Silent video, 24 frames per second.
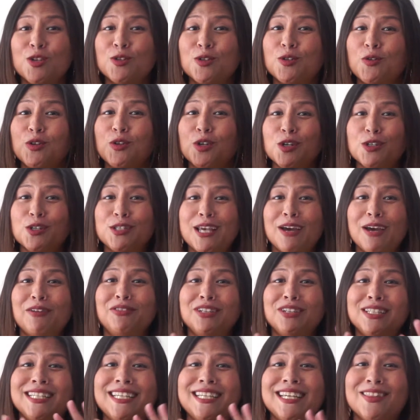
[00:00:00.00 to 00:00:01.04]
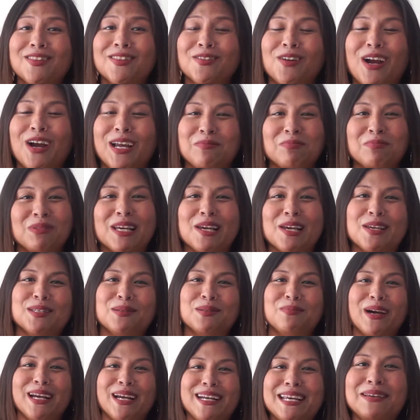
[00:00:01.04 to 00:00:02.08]
So you're definitely in the right
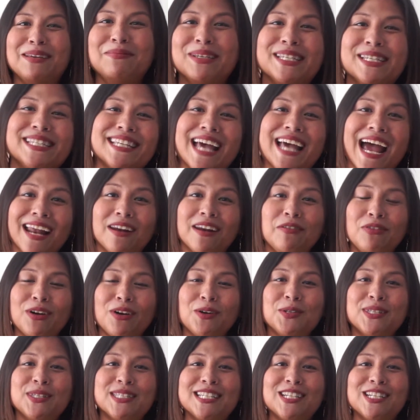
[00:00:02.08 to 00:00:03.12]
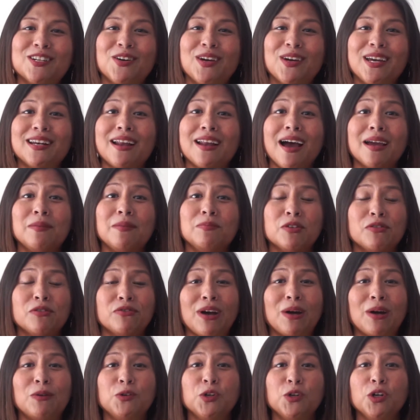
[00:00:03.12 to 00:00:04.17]
place. My name is Anna Faustina, and I'm the
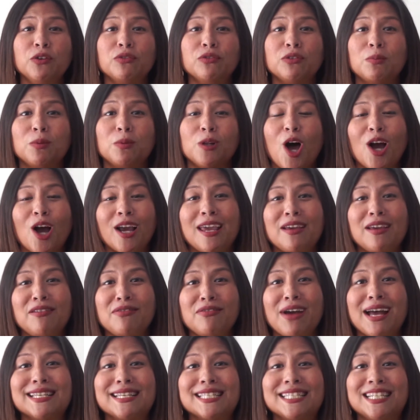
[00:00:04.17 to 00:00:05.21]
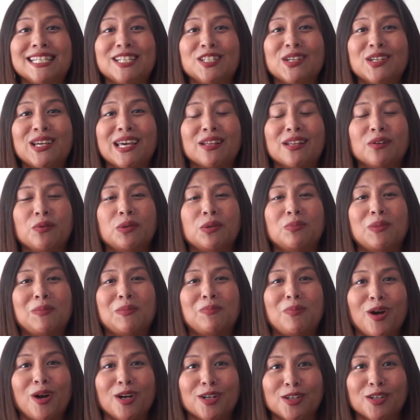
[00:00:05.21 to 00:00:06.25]
founder of the Blogging Fast Lane together with my
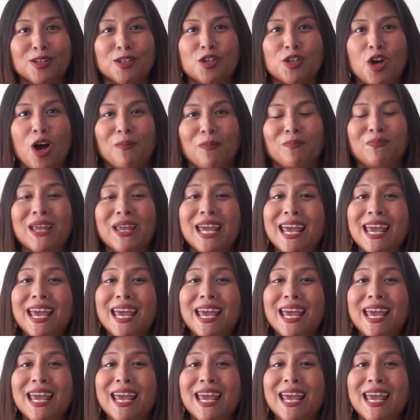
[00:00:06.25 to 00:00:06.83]
partner, Tom.